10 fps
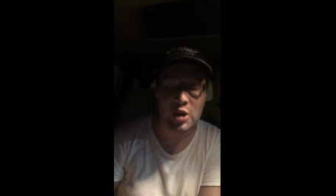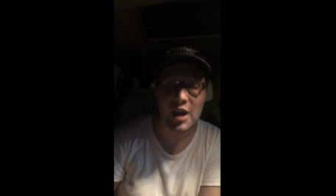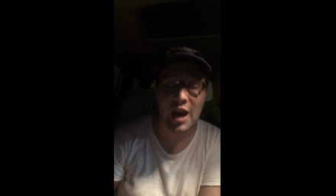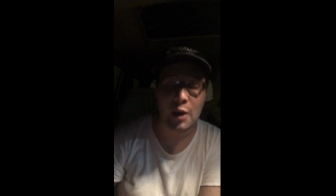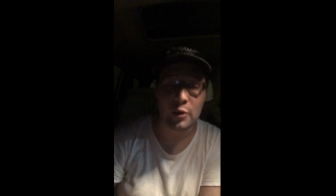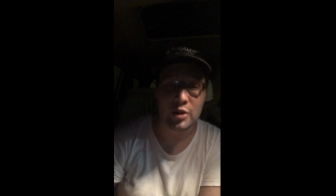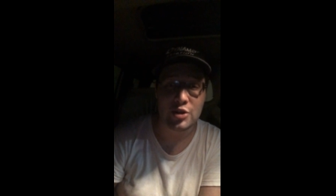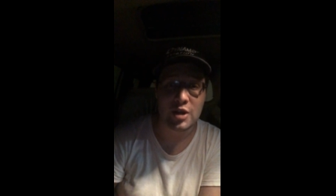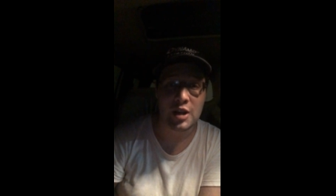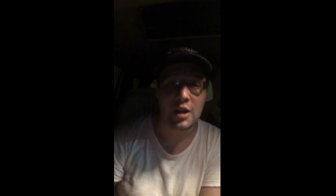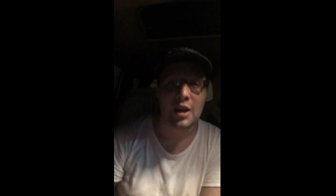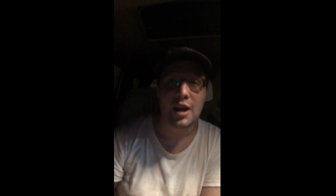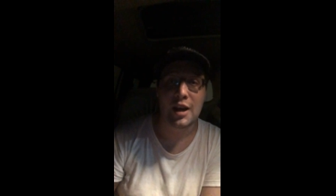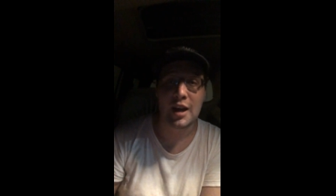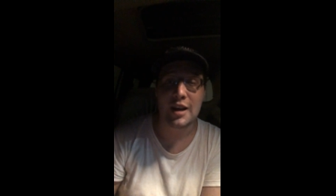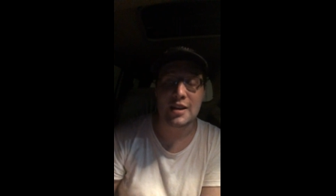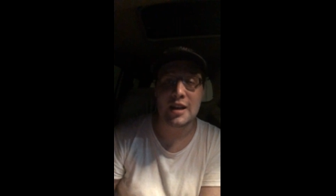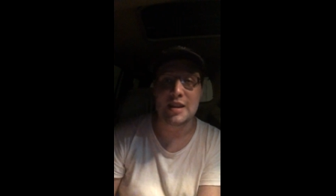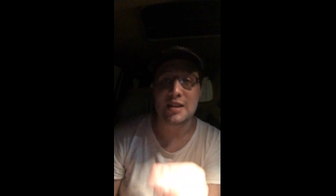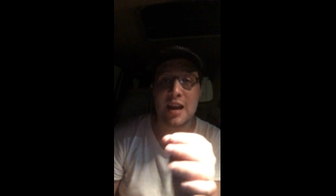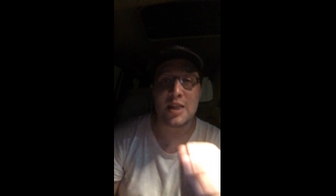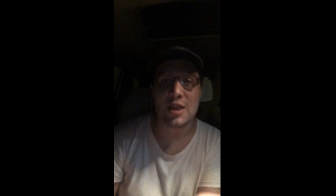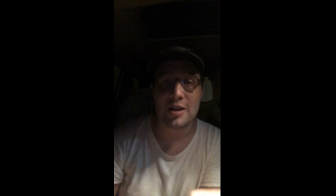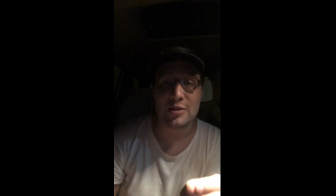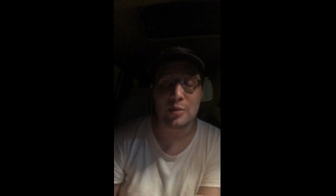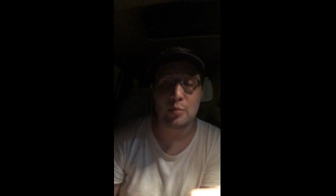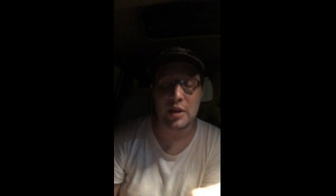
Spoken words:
hours and had to hit 10,000